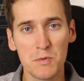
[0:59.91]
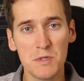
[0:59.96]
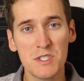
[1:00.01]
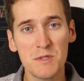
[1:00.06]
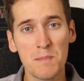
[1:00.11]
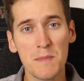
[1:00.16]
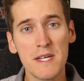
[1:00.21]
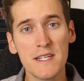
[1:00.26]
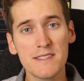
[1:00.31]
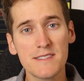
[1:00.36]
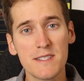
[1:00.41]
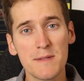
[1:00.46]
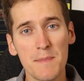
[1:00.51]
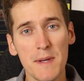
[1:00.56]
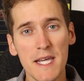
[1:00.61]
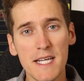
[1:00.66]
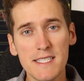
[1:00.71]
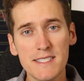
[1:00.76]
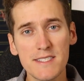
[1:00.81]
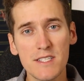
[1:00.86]
which means the
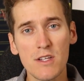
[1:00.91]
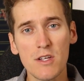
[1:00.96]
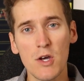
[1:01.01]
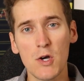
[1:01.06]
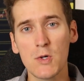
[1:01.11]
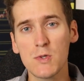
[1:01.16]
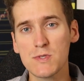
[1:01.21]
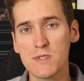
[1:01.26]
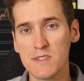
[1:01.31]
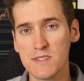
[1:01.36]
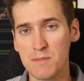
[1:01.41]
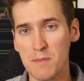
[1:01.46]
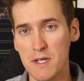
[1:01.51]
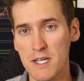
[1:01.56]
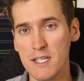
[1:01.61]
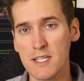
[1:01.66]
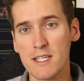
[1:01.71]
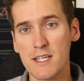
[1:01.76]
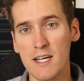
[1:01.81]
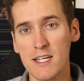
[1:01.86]
bank still owes this
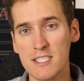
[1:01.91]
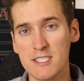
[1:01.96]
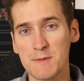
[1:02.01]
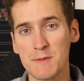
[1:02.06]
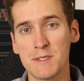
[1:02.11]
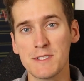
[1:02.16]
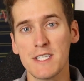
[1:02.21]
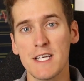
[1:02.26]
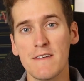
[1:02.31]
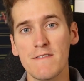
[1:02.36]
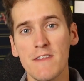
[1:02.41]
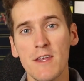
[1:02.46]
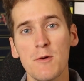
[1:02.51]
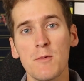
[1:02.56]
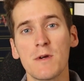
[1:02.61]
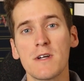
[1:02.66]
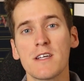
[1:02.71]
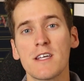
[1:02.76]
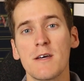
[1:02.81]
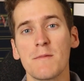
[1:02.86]
money to customers if they
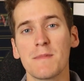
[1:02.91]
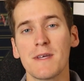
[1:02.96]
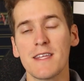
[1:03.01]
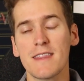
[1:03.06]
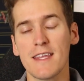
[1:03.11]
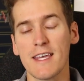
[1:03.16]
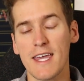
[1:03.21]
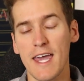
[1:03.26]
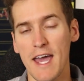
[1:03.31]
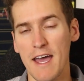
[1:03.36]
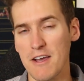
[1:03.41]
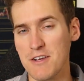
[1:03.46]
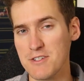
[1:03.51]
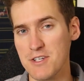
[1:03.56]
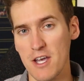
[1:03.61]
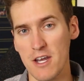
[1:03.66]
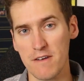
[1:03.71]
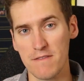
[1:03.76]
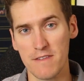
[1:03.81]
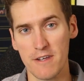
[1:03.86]
want to come get the
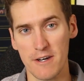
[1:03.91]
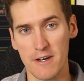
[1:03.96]
cash out of